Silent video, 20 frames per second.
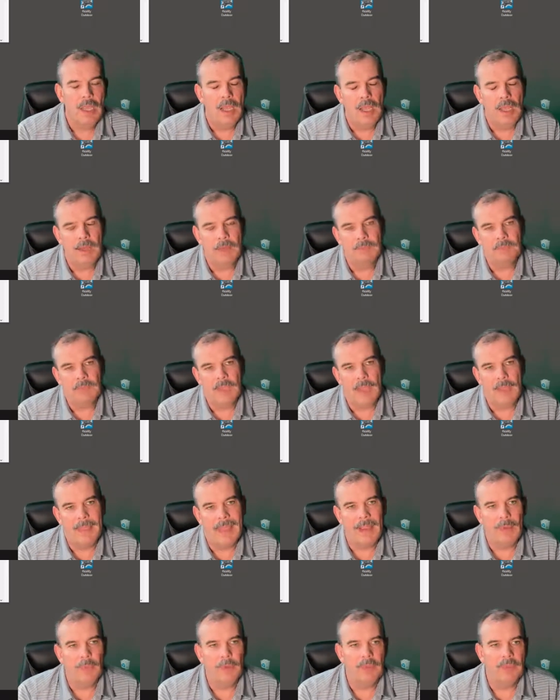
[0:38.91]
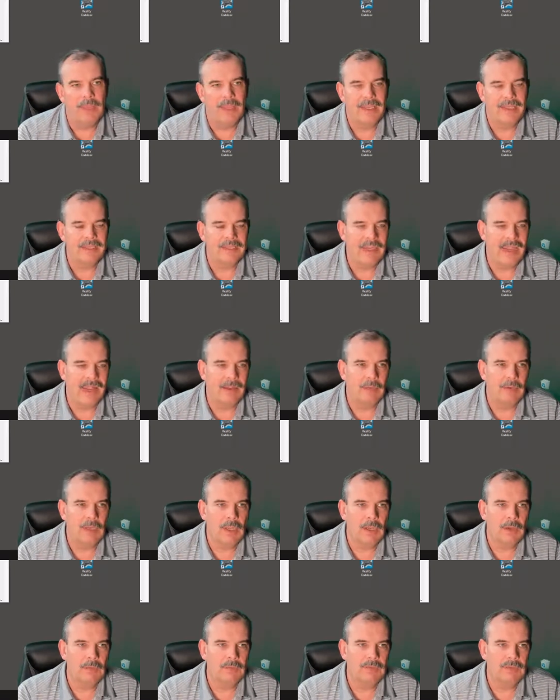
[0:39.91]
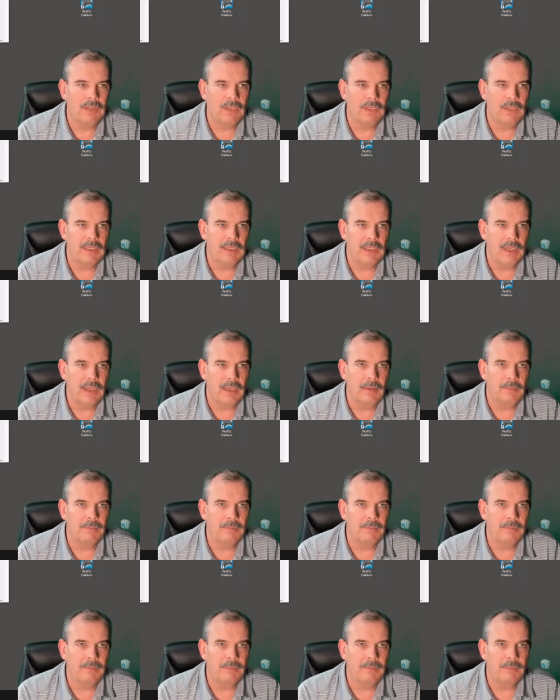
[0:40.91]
and that will then download the